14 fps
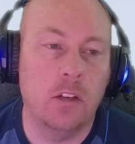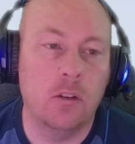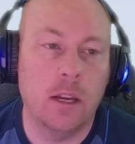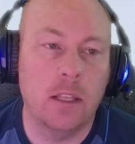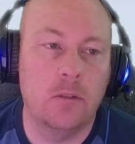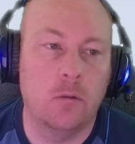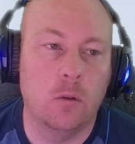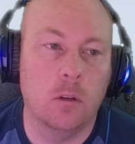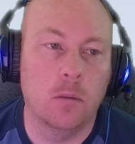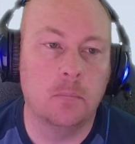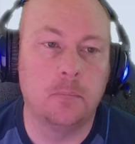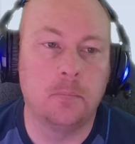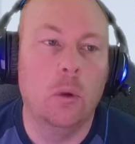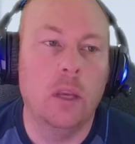transform,
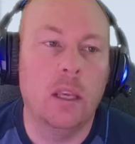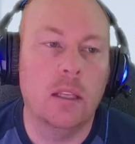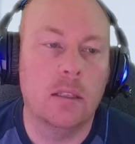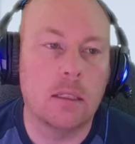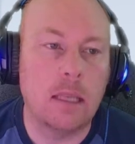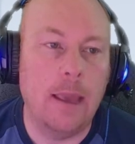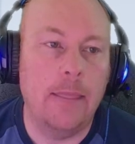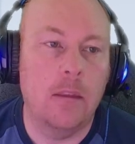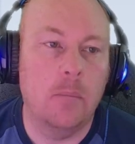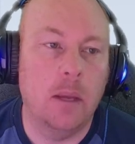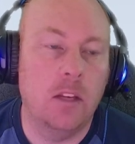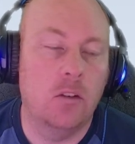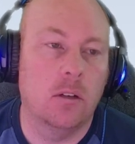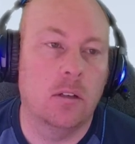we can scan the
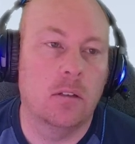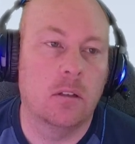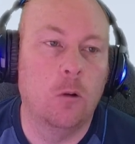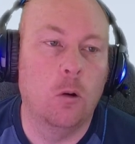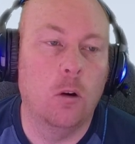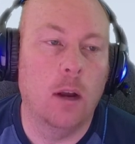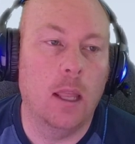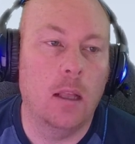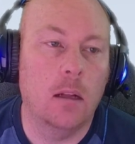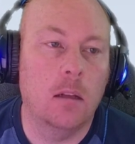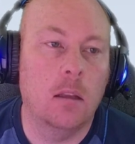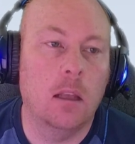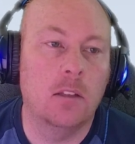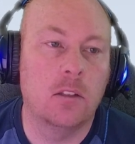matrix for a
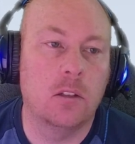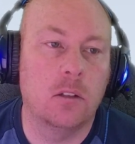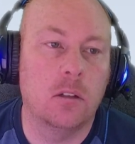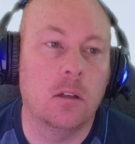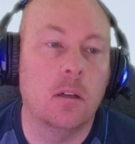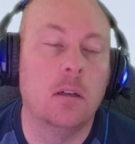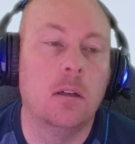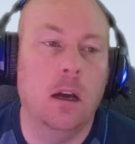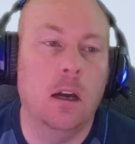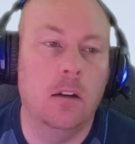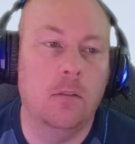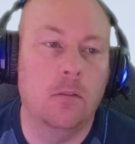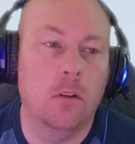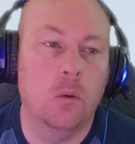cluster
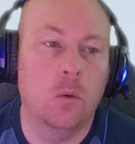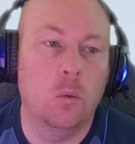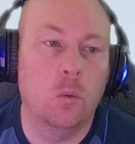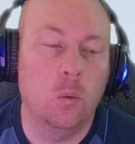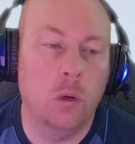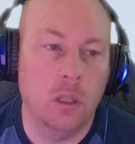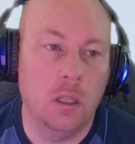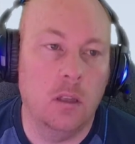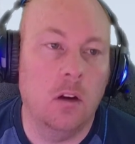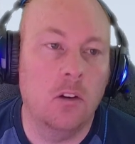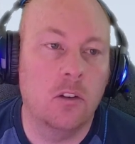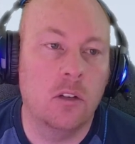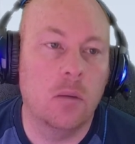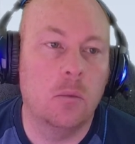of really
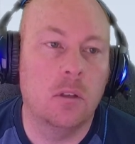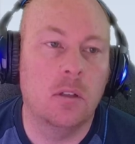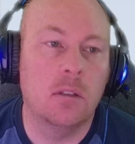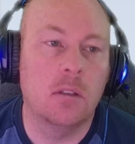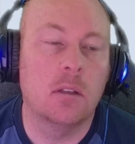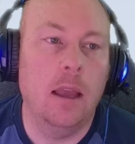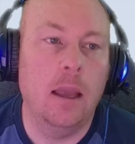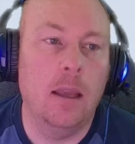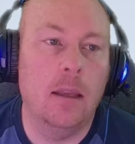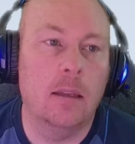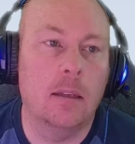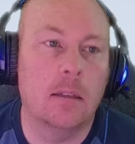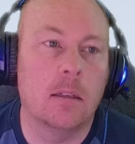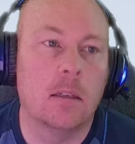large numbers
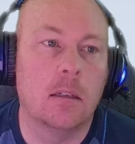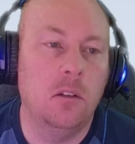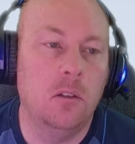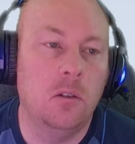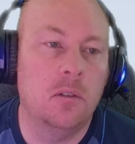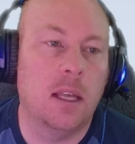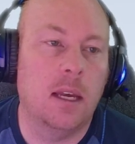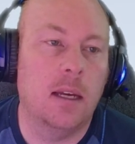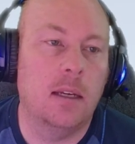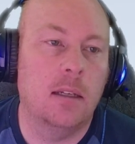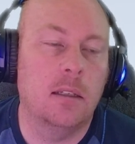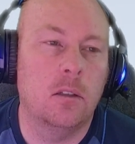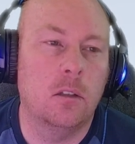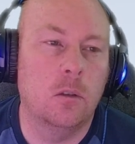and use
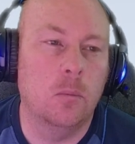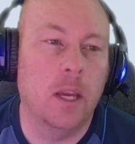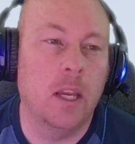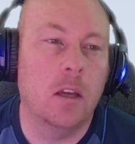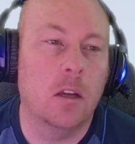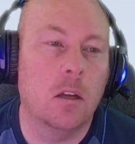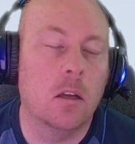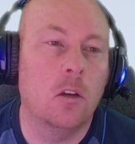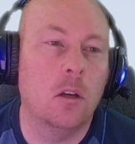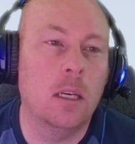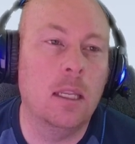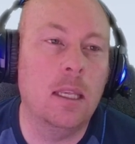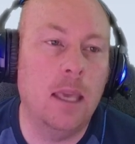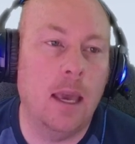that to make a good
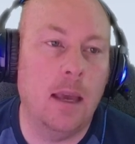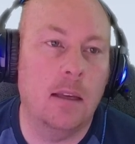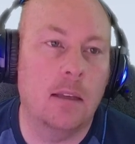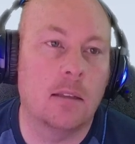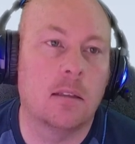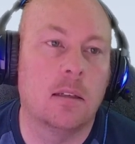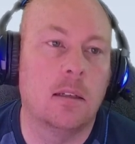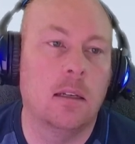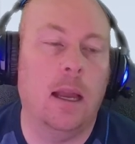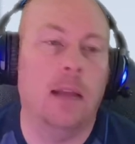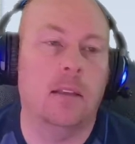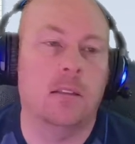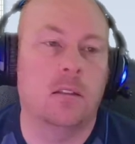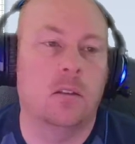guess
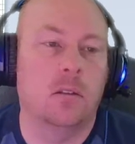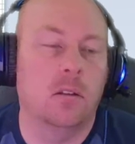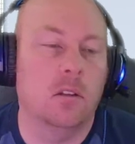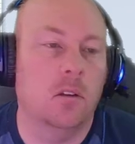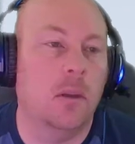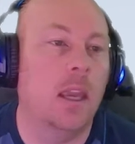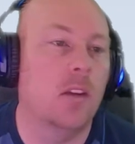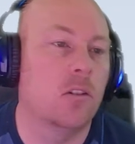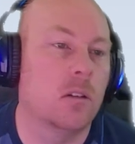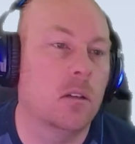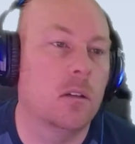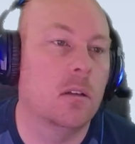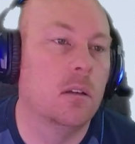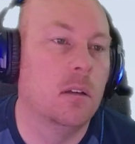as to the
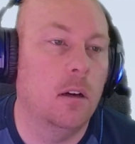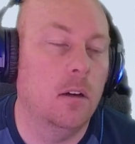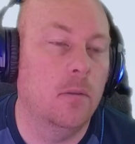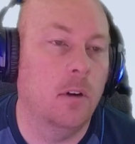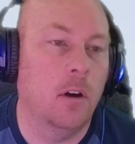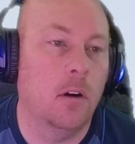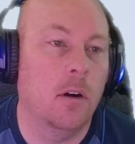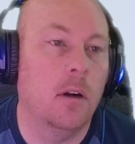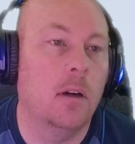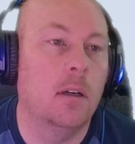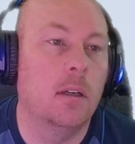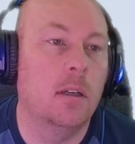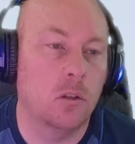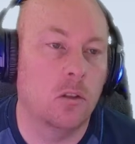location of our
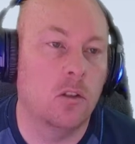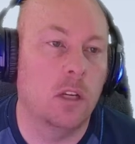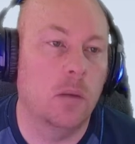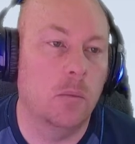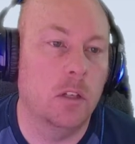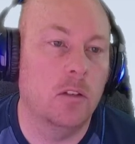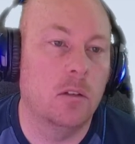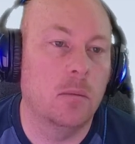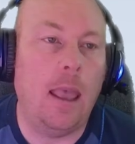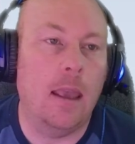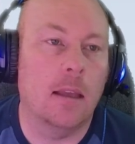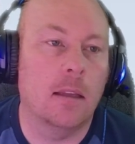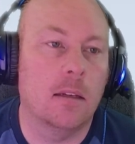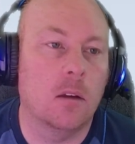search image.
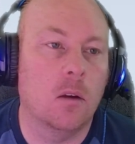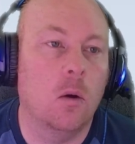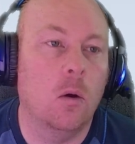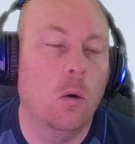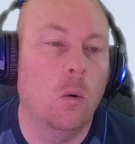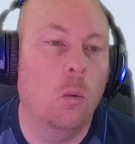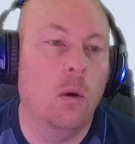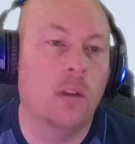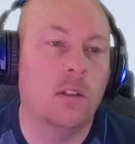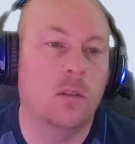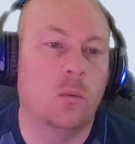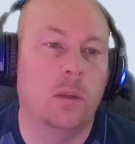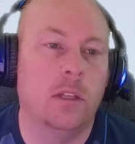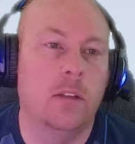And
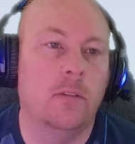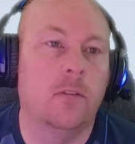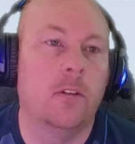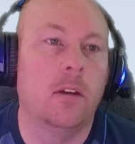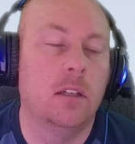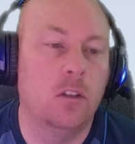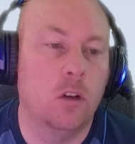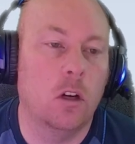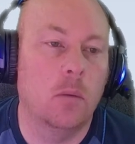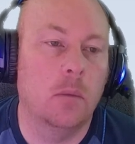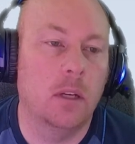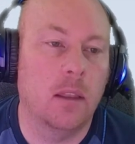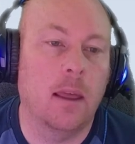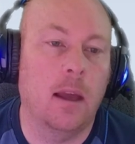once we've
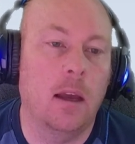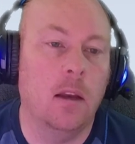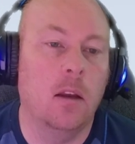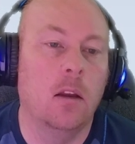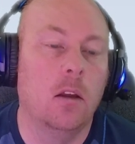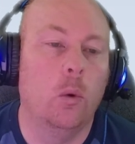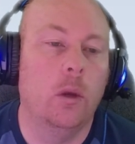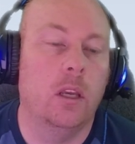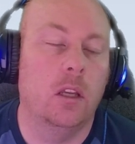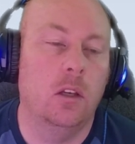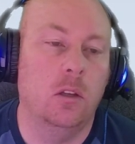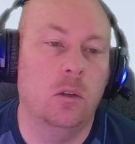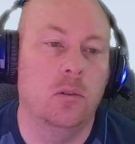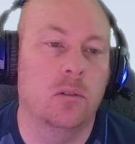determined that, we can
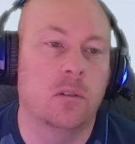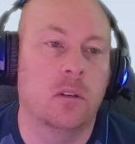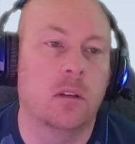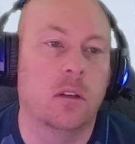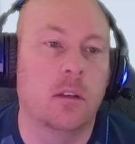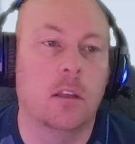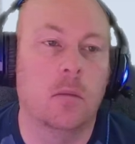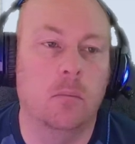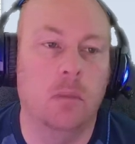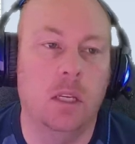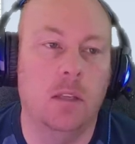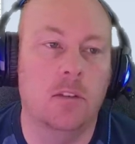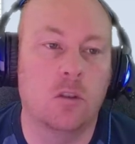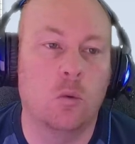use the
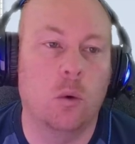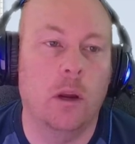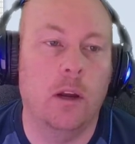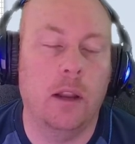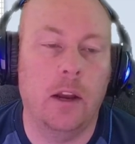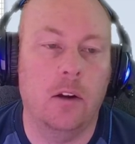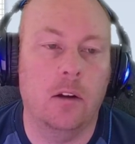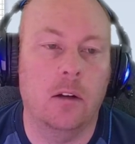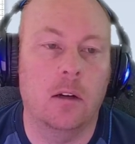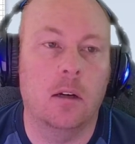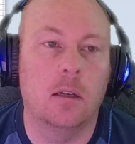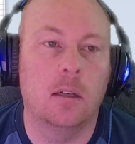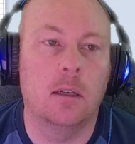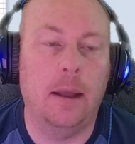mean squared
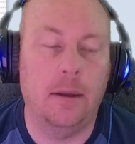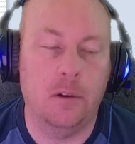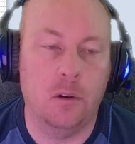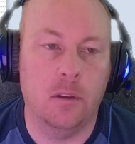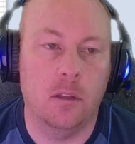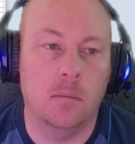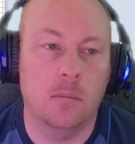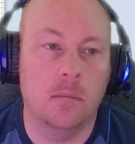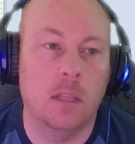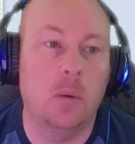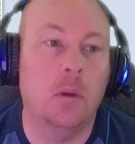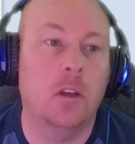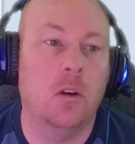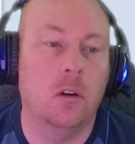error algorithm that
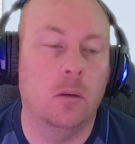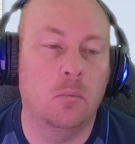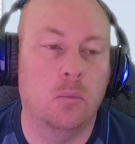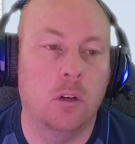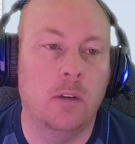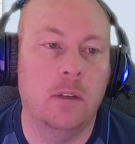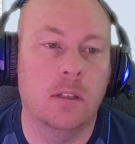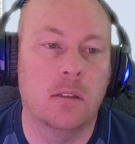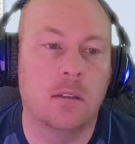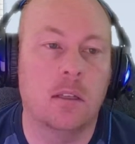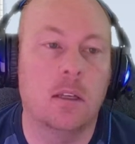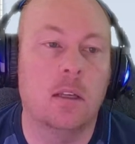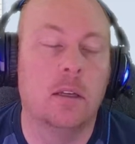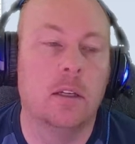we coded
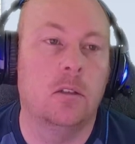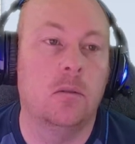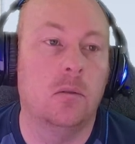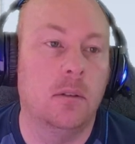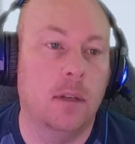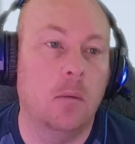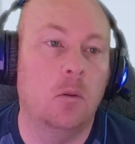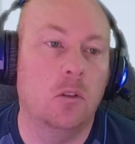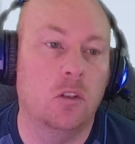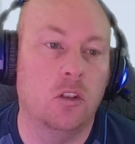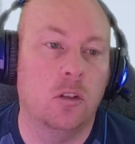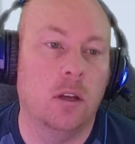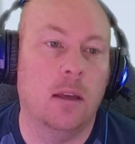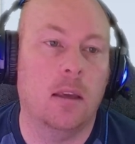previously to double
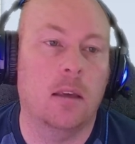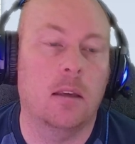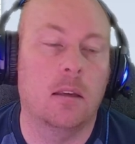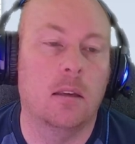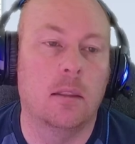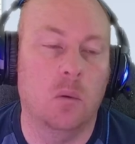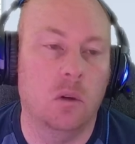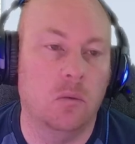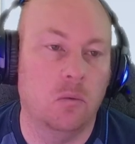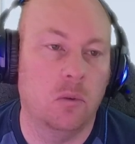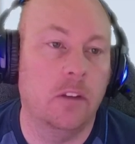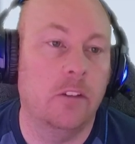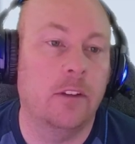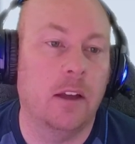check that we
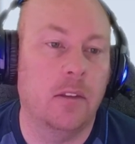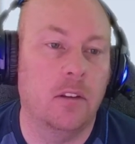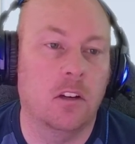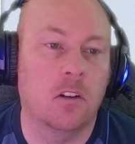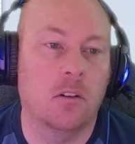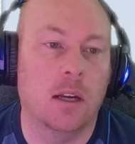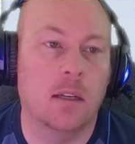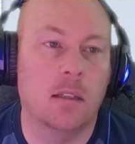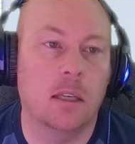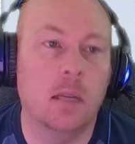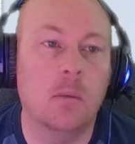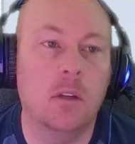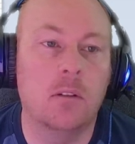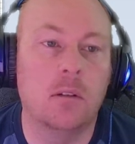really found the correct
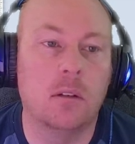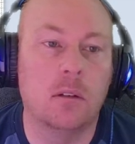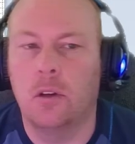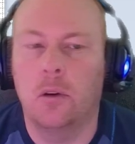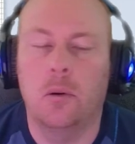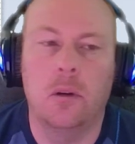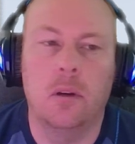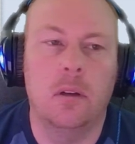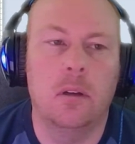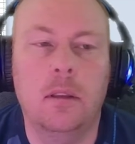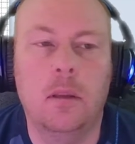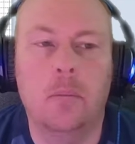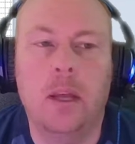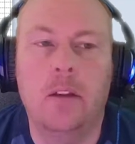image. So
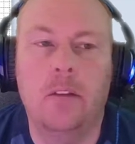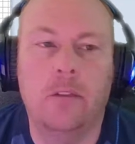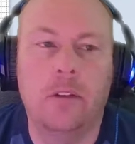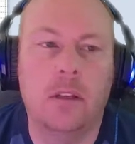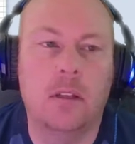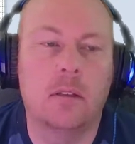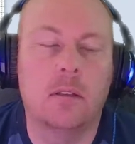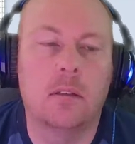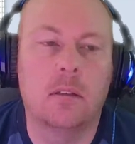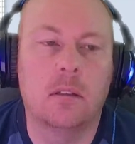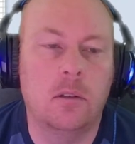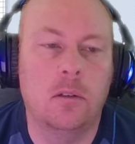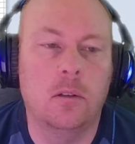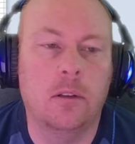the benefit
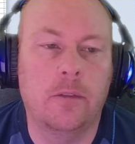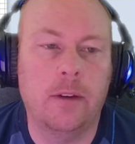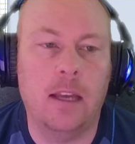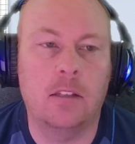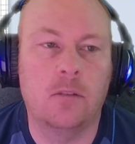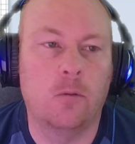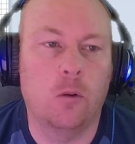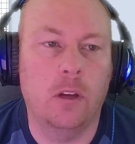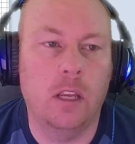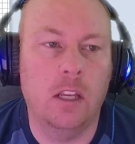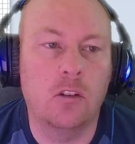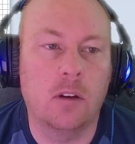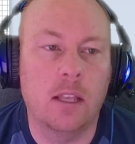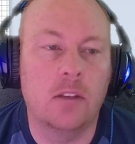to the fast Fourier
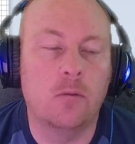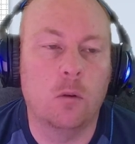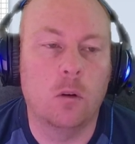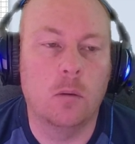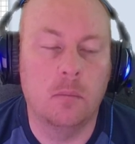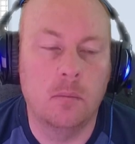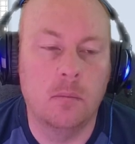transform